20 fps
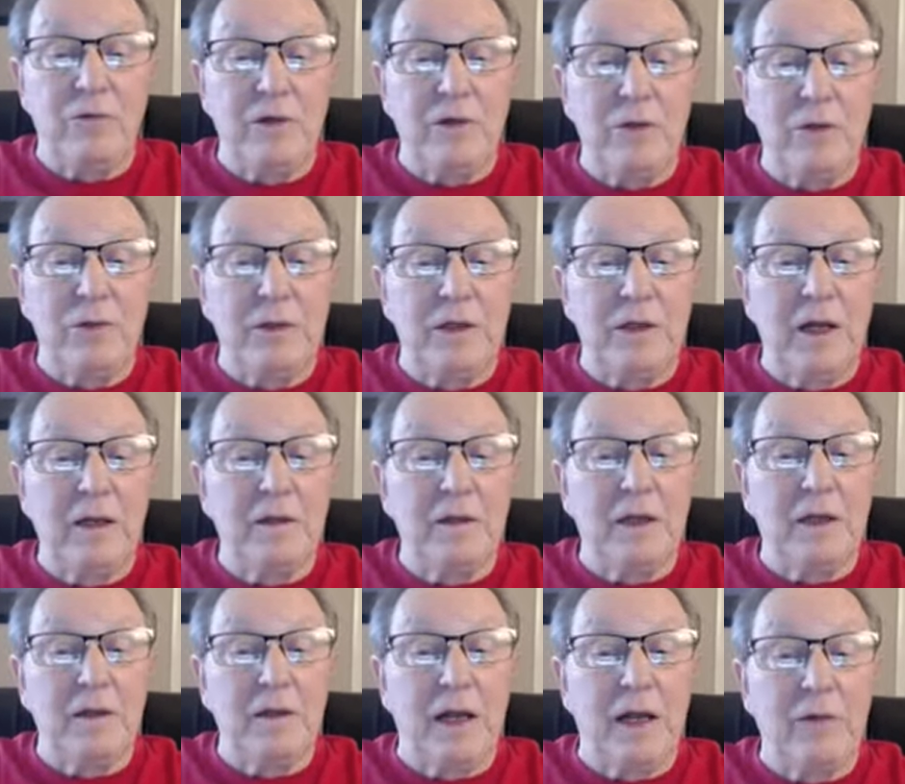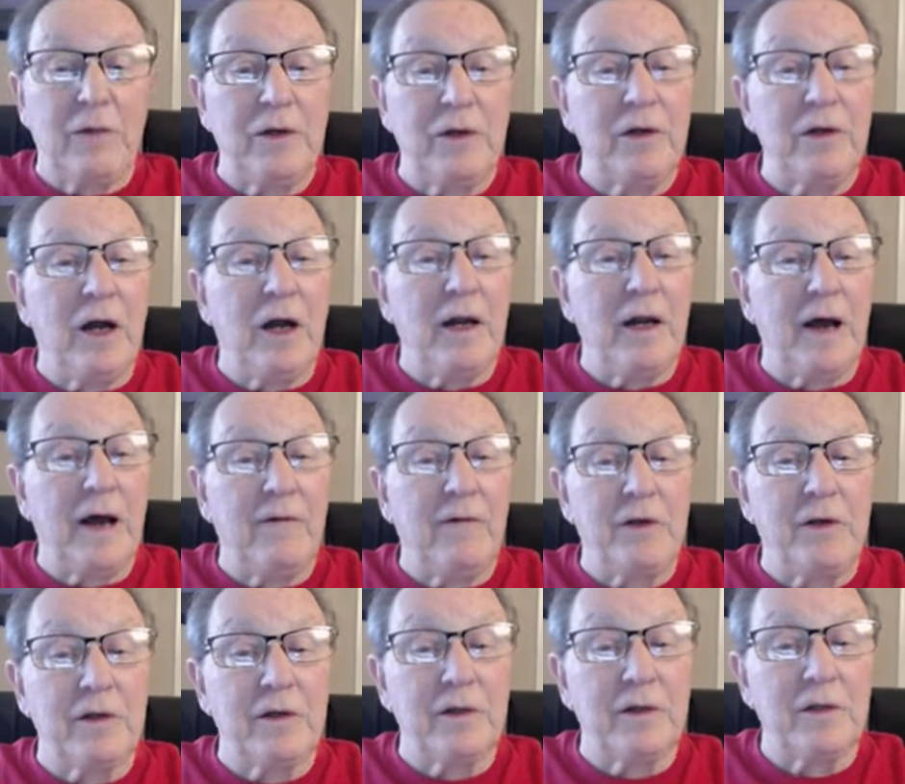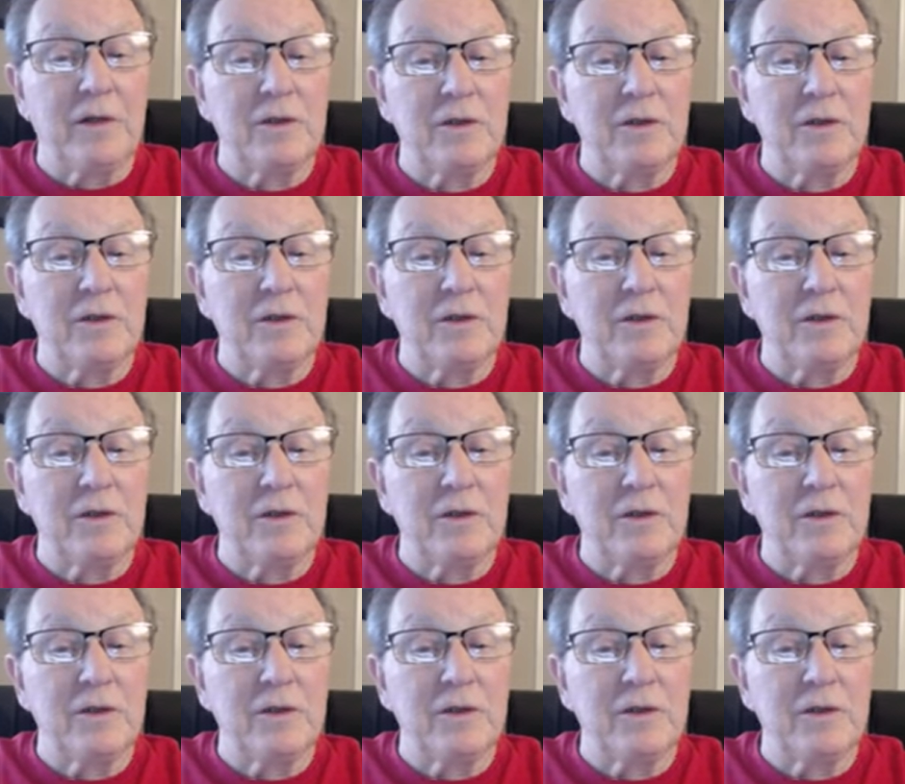you would think that they would not have to